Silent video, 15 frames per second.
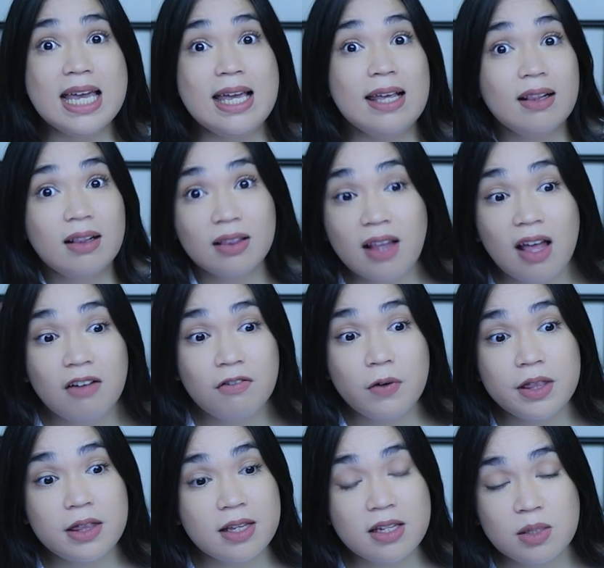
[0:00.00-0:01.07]
in love
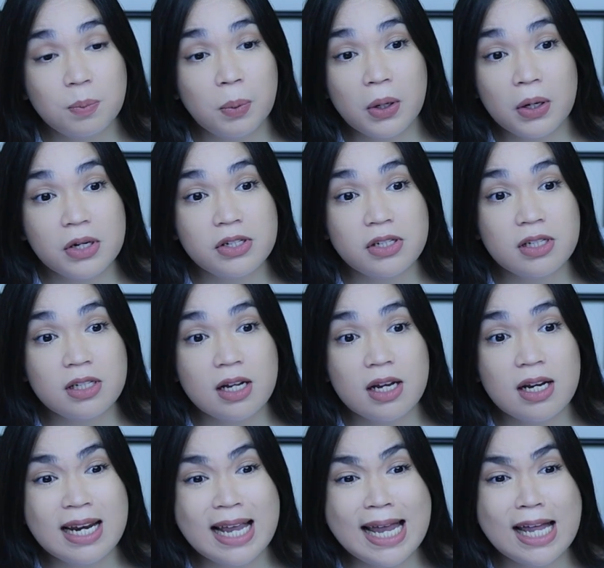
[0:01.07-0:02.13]
with this
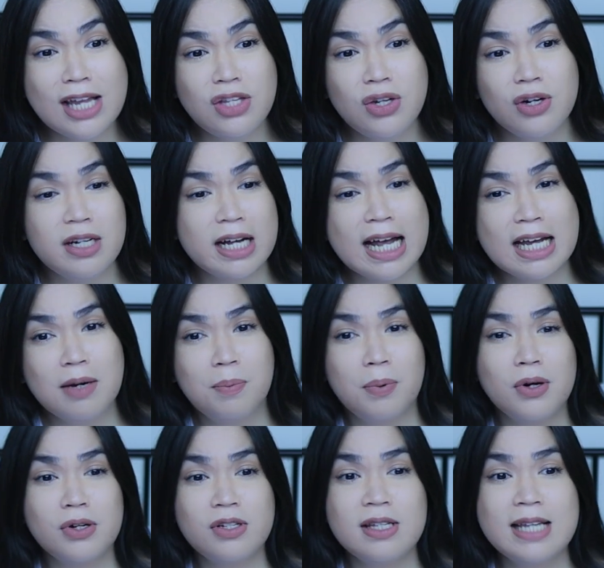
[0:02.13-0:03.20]
person and you're the kind of
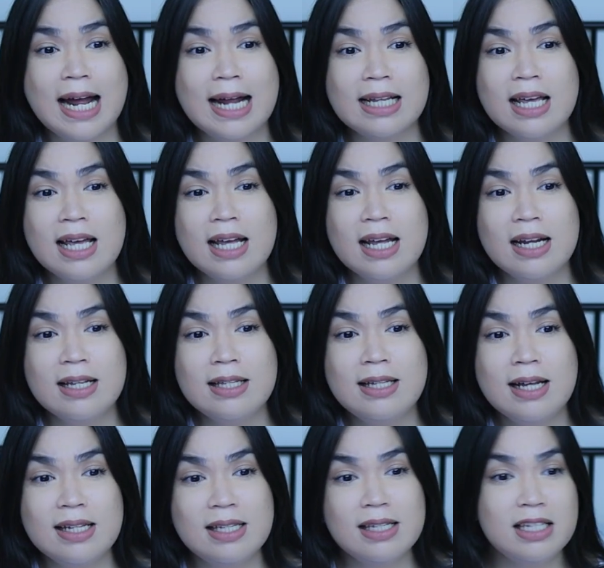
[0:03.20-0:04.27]
person that
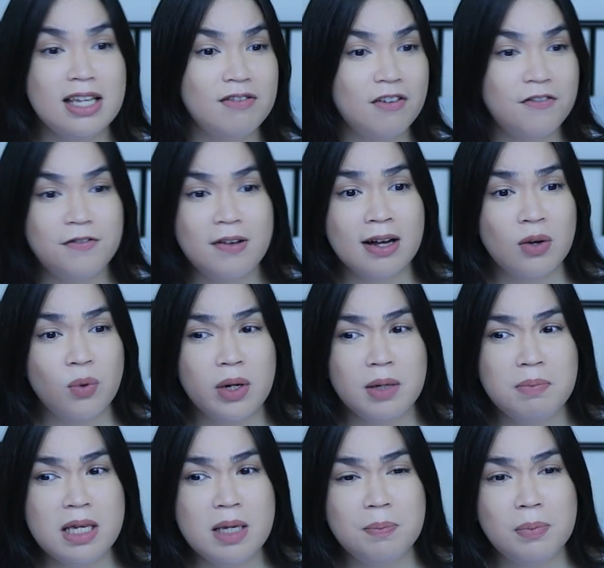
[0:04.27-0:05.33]
doesn't give a fuck
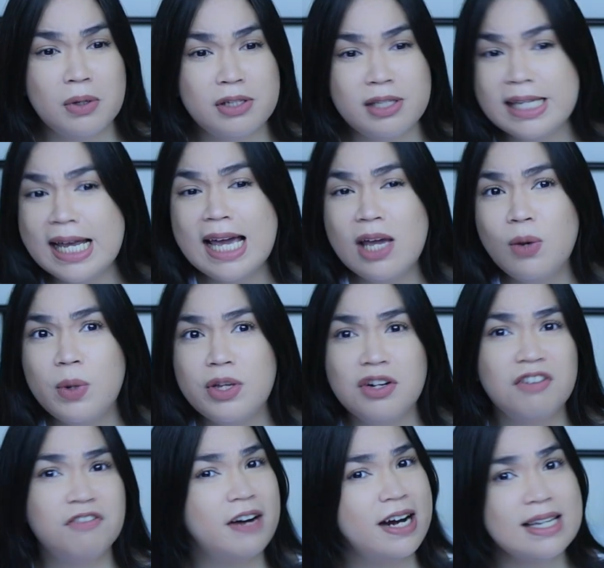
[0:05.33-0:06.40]
what people say, what
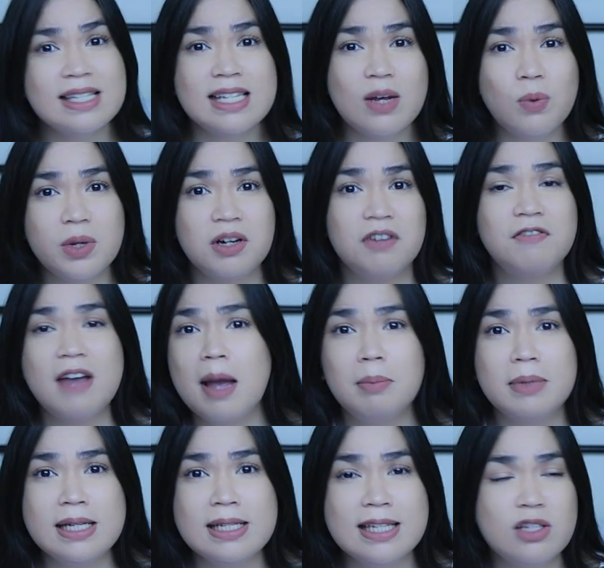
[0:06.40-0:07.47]
your friends say, what your
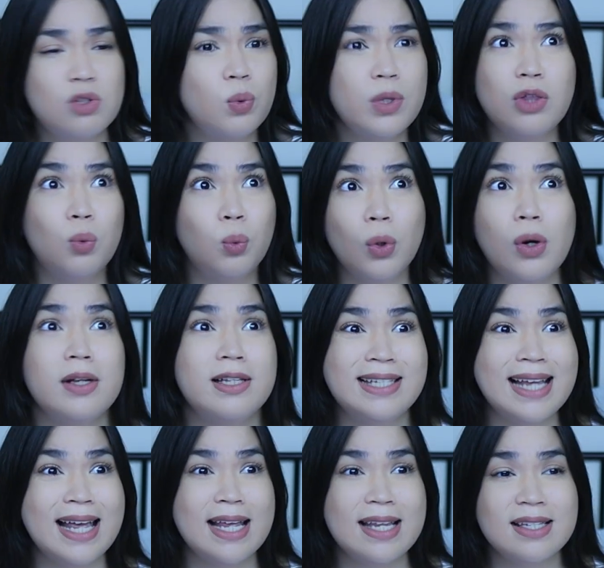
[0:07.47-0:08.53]
family says, what the world
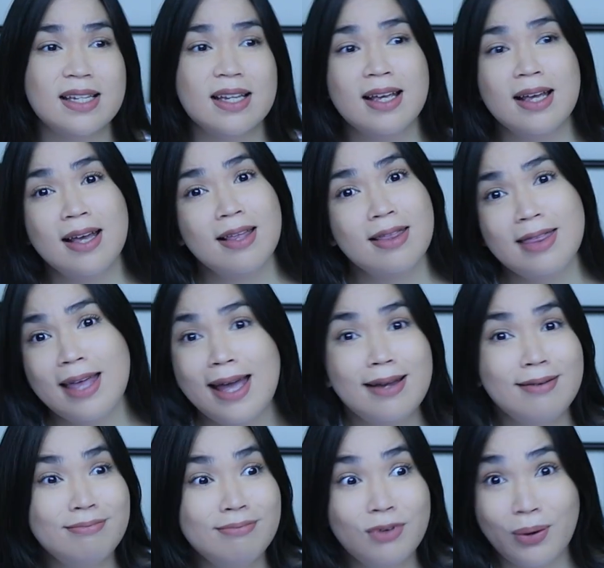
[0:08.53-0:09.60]
says,
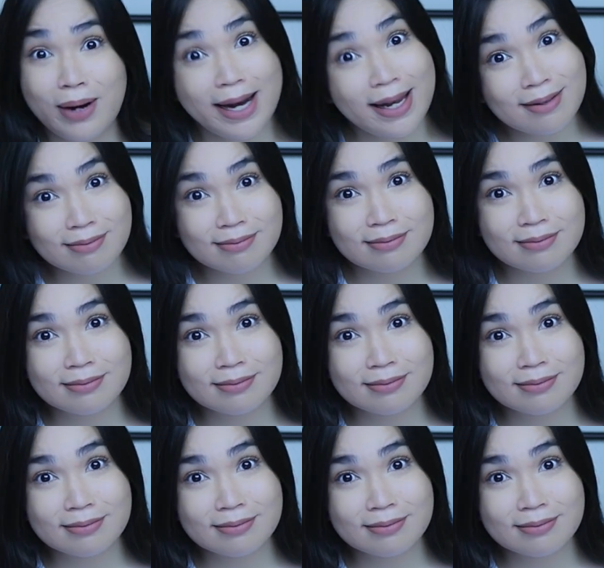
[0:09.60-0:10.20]
then great.